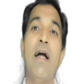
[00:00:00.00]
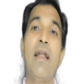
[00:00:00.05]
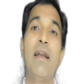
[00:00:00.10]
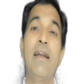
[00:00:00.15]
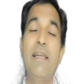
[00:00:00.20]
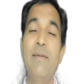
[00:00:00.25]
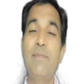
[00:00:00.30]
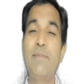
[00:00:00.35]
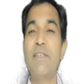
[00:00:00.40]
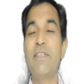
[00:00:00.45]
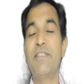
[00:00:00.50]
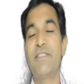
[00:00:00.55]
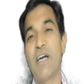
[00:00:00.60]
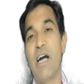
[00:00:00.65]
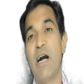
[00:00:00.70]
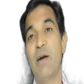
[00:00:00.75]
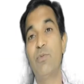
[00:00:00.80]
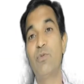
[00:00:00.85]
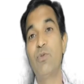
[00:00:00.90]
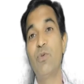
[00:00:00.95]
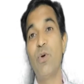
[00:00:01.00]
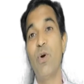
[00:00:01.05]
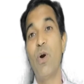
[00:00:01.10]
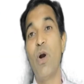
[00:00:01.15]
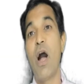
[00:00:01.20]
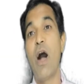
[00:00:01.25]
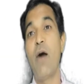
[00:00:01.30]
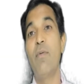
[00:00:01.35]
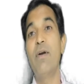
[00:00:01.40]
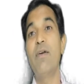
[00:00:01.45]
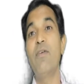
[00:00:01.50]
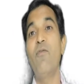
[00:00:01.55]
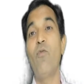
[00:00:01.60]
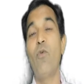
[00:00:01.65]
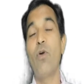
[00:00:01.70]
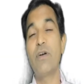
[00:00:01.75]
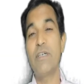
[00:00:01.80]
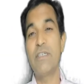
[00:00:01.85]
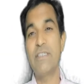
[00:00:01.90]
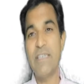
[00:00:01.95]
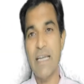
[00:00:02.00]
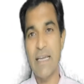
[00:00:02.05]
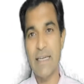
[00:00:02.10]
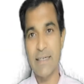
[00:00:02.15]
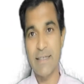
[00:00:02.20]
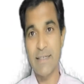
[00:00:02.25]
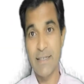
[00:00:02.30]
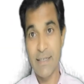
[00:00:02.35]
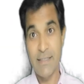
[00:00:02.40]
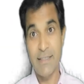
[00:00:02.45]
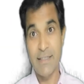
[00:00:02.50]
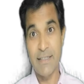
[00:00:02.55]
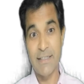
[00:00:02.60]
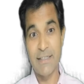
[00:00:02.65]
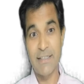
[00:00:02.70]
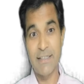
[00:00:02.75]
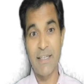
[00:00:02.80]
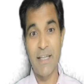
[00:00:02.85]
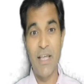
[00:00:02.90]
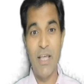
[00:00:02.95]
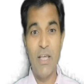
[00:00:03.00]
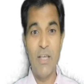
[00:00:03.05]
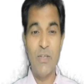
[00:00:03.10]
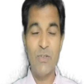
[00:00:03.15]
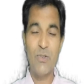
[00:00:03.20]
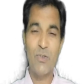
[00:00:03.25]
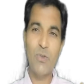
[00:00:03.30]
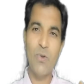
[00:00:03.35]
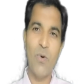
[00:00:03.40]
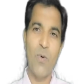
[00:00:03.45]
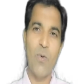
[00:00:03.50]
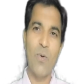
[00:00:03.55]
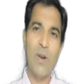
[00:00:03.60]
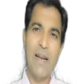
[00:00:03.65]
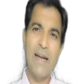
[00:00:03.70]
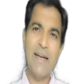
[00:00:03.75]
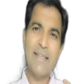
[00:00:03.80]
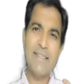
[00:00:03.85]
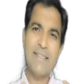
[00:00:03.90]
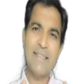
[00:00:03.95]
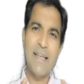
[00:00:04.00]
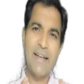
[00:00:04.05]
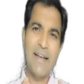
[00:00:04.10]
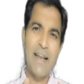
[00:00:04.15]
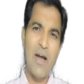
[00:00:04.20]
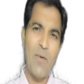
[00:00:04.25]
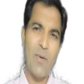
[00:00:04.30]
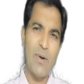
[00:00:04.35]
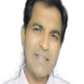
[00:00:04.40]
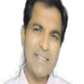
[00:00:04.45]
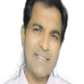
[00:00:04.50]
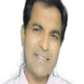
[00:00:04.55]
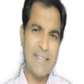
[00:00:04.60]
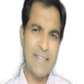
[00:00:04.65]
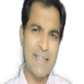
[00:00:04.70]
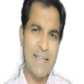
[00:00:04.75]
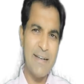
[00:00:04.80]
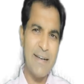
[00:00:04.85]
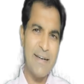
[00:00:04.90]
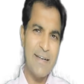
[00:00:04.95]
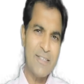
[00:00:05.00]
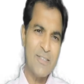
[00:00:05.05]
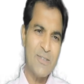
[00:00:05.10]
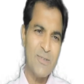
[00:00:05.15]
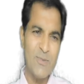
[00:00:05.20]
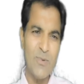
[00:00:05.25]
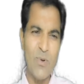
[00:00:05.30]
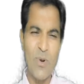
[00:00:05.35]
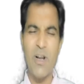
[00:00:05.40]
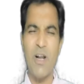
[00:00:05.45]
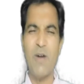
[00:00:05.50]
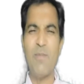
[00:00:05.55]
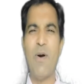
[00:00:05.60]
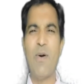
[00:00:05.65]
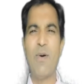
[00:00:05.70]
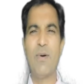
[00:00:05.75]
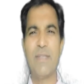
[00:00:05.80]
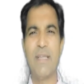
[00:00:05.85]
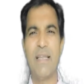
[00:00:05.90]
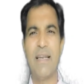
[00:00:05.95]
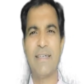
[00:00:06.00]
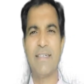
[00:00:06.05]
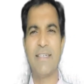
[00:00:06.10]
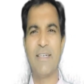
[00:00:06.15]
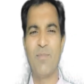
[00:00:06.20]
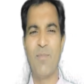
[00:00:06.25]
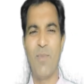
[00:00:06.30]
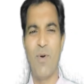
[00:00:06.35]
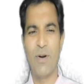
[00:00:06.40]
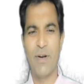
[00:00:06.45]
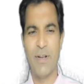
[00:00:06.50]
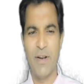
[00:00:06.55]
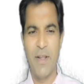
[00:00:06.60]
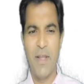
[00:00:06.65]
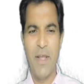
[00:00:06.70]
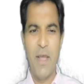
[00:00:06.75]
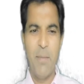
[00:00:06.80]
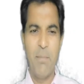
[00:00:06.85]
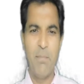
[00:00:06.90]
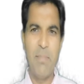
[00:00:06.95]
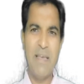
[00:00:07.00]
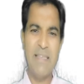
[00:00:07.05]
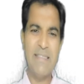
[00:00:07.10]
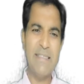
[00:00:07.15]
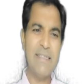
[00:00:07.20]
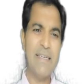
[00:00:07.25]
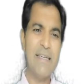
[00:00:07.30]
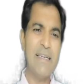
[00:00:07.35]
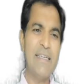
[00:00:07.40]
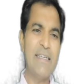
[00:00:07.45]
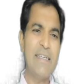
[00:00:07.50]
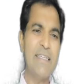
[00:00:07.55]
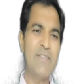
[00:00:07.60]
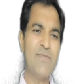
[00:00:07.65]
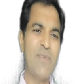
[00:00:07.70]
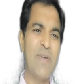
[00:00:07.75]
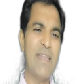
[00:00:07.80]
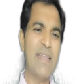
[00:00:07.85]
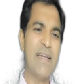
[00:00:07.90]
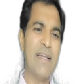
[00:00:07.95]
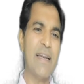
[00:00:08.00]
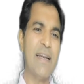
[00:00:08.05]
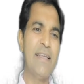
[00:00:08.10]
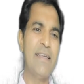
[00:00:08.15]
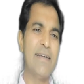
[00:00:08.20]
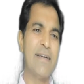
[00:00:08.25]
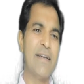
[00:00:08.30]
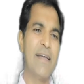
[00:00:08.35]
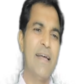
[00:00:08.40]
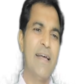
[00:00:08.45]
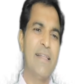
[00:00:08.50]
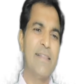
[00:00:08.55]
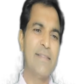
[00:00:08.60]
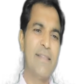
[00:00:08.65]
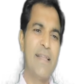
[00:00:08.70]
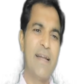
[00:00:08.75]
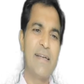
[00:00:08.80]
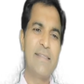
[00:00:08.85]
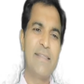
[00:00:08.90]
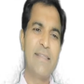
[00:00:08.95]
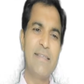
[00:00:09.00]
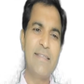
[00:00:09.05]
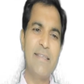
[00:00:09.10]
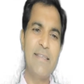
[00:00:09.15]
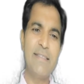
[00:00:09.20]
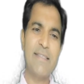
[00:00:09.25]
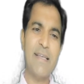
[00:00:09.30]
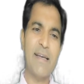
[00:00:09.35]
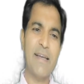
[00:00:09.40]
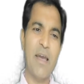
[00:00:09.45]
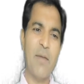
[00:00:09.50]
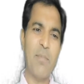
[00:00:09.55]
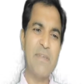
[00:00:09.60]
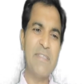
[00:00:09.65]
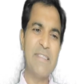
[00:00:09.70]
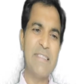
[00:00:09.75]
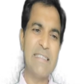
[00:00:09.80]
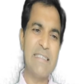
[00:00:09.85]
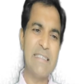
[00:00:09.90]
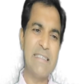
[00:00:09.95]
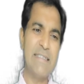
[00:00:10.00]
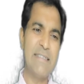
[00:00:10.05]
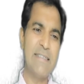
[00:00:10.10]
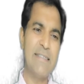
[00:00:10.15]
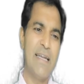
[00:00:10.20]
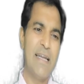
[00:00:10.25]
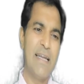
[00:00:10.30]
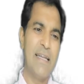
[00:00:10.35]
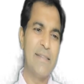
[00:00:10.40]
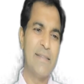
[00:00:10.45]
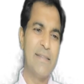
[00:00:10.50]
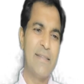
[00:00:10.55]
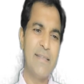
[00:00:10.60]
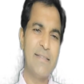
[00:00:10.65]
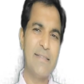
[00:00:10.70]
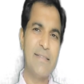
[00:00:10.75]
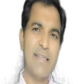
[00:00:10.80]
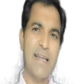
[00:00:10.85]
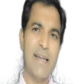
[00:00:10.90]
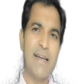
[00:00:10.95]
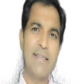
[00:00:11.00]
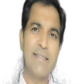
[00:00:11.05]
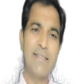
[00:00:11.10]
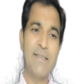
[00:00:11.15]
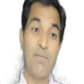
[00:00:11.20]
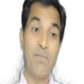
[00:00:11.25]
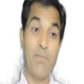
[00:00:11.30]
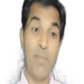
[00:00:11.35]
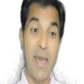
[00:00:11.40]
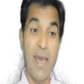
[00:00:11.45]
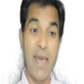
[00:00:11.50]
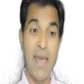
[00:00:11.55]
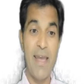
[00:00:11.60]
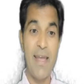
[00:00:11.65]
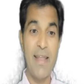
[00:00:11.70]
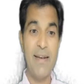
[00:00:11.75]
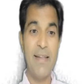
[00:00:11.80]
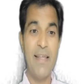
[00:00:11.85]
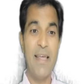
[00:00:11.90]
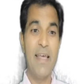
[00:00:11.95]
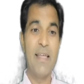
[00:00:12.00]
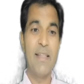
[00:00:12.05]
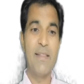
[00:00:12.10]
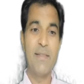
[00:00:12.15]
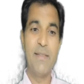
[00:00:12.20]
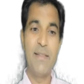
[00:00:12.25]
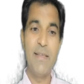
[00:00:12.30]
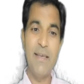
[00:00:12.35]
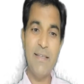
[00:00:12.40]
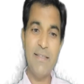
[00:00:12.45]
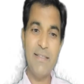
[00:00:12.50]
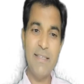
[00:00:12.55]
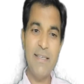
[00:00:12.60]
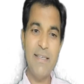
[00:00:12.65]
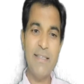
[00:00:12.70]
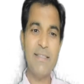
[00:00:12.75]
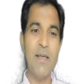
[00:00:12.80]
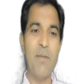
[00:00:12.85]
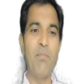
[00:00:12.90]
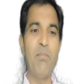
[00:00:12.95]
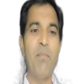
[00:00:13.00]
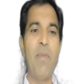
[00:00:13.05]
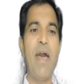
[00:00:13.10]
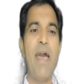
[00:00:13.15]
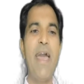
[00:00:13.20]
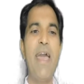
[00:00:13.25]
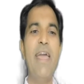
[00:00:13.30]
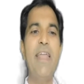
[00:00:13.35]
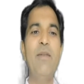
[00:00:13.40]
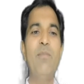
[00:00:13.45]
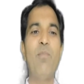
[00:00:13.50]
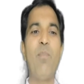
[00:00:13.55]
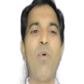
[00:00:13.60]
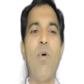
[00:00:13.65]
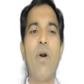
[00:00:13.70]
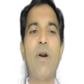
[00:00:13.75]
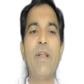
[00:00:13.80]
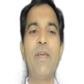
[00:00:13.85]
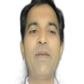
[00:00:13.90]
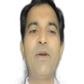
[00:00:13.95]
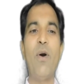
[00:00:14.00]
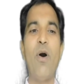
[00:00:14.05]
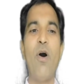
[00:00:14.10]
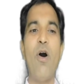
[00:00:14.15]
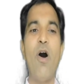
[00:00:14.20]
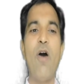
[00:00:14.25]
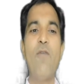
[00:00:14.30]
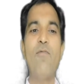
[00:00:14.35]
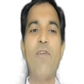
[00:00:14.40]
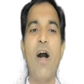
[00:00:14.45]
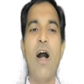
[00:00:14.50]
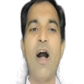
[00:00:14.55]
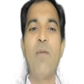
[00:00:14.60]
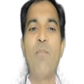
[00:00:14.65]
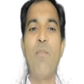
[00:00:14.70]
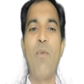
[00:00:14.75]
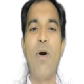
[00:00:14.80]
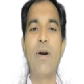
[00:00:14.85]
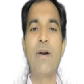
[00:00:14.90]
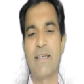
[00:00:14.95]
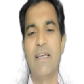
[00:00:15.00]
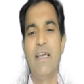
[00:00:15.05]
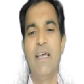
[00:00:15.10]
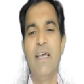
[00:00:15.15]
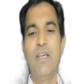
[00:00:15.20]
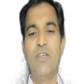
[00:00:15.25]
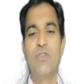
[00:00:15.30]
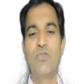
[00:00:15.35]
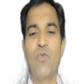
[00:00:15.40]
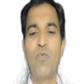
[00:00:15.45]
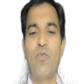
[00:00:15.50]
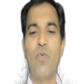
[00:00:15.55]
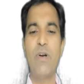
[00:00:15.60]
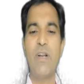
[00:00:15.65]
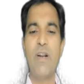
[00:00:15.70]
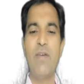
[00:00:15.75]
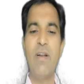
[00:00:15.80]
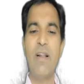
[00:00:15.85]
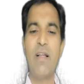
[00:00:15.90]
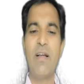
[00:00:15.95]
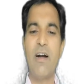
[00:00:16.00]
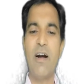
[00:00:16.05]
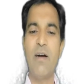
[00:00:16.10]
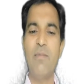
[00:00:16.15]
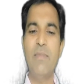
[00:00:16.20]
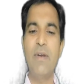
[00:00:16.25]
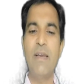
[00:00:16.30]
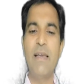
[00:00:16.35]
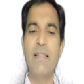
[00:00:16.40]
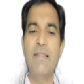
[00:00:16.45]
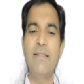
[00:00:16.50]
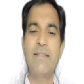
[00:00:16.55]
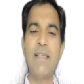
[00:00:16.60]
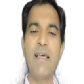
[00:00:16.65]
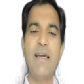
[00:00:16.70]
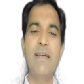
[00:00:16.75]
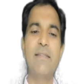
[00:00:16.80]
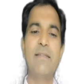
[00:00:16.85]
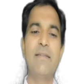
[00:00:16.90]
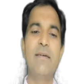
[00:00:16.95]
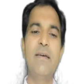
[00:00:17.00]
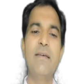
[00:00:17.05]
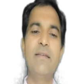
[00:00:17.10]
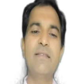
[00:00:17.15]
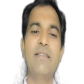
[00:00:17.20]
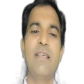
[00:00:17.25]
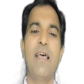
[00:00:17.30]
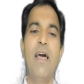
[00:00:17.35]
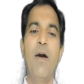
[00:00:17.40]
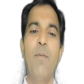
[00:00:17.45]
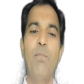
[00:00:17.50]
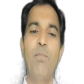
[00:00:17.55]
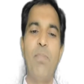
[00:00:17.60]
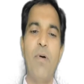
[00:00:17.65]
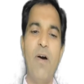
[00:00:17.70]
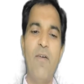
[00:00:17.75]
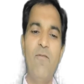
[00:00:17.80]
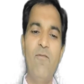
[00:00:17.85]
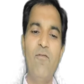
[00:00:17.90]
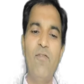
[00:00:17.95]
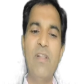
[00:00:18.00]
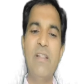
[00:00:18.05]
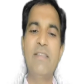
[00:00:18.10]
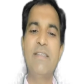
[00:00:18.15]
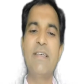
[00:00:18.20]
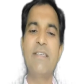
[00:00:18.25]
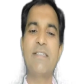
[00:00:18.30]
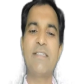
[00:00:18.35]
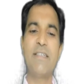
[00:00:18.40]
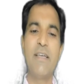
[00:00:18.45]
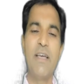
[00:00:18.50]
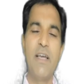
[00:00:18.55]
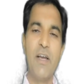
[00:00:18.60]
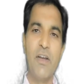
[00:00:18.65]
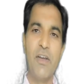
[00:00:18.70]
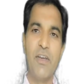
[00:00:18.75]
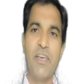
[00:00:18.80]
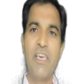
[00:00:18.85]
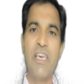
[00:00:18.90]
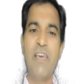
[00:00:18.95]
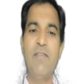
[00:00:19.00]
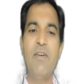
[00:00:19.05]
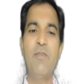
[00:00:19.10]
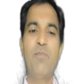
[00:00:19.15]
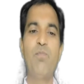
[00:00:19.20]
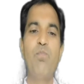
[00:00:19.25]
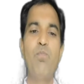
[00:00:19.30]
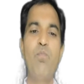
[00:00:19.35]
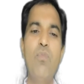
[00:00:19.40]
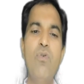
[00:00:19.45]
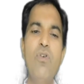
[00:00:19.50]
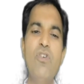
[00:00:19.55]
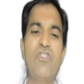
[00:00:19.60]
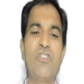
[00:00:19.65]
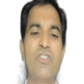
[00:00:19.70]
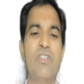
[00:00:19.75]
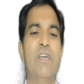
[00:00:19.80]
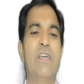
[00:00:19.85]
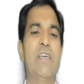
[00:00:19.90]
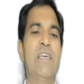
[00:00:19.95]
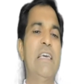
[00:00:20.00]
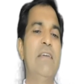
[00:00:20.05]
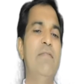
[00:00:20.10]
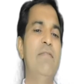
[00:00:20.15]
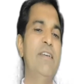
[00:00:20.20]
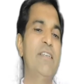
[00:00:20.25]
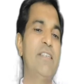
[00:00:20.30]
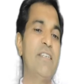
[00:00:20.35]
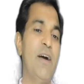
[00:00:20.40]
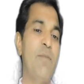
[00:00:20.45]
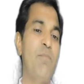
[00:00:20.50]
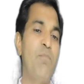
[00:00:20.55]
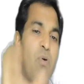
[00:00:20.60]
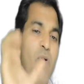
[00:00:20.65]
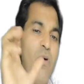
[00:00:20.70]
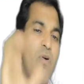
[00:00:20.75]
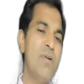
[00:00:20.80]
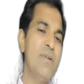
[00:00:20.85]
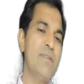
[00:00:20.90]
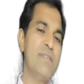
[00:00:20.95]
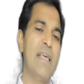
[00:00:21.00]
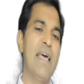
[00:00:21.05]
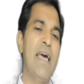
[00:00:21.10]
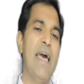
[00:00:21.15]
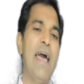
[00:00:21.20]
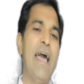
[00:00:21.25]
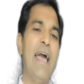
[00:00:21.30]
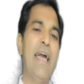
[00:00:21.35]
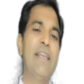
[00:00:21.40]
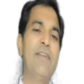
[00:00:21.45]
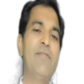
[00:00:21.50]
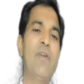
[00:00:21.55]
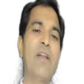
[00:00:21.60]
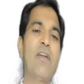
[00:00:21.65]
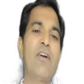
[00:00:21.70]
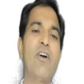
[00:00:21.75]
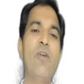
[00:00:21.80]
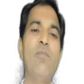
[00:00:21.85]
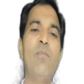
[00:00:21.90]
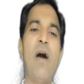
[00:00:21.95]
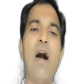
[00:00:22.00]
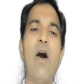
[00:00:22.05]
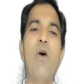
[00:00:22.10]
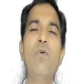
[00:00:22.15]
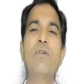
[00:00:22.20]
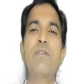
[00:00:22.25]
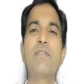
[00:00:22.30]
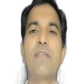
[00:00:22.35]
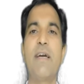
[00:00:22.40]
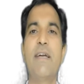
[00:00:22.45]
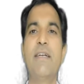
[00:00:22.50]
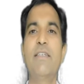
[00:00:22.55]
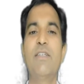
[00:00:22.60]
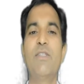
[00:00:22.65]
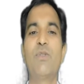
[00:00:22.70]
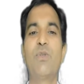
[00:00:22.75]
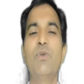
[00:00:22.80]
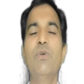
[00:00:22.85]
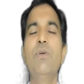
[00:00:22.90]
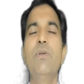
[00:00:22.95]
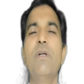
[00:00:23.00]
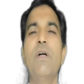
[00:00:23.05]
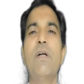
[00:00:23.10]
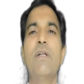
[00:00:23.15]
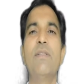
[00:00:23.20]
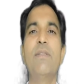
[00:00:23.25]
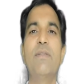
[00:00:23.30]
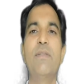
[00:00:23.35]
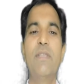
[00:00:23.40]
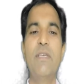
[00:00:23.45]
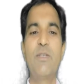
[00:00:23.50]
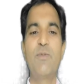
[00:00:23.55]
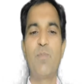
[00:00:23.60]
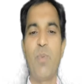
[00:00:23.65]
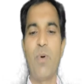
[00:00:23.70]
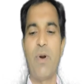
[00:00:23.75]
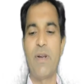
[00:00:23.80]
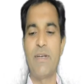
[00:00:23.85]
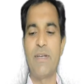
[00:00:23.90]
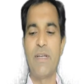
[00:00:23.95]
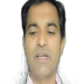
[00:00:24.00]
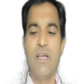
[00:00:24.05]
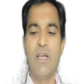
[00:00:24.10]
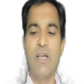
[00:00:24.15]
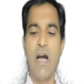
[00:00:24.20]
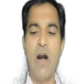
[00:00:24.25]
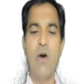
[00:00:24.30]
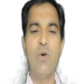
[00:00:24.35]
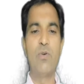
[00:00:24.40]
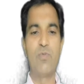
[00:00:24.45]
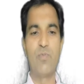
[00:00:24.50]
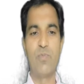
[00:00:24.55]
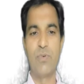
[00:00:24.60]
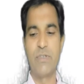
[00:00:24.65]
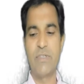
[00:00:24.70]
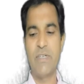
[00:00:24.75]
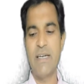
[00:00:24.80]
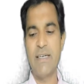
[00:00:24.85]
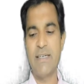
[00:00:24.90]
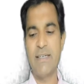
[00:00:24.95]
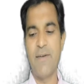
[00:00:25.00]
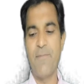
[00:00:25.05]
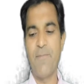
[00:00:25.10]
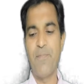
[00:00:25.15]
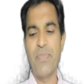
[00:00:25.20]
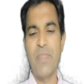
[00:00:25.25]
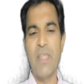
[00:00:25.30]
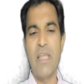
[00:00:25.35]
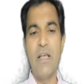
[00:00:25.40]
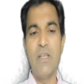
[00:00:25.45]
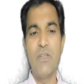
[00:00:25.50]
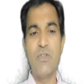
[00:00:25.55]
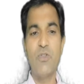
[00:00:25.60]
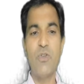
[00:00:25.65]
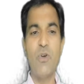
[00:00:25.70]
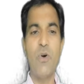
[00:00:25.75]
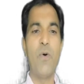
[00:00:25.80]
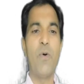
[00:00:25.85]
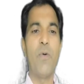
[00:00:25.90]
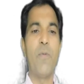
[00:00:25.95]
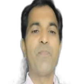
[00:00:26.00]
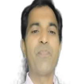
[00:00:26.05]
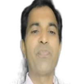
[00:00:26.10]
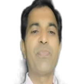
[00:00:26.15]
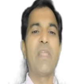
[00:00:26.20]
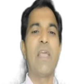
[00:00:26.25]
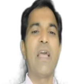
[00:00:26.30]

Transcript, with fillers: lift it up to our water tank, isn't it? So let us now understand, let us talk about the electric motor. Basically it is very clear that this is the capacitor this side is a pan. This is the main body of a motor. So water will come inside this pump will just give it boost, give it a force and it will come outside through this point output, right? So